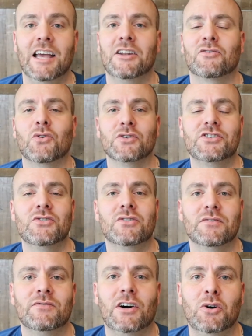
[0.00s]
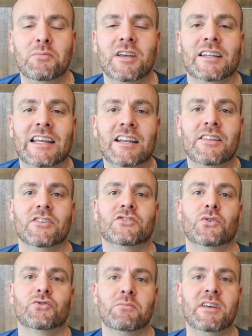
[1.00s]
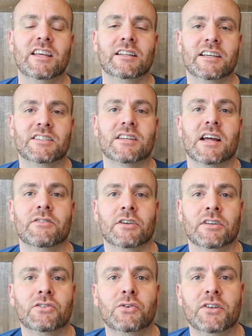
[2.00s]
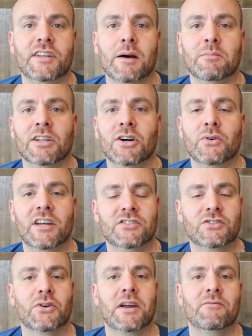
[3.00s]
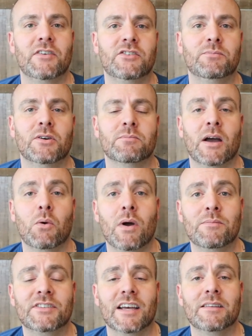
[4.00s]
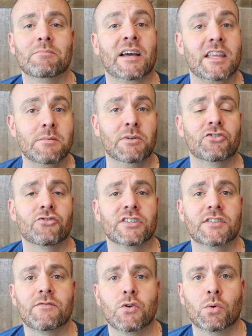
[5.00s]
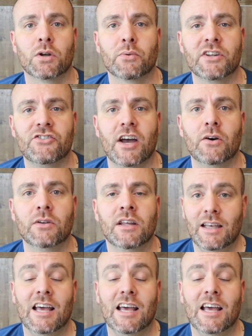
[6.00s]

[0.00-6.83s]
And of course, you can follow me on any of the social media links that I've included down below Instagram, Facebook, my website, my email address if you want to reach out.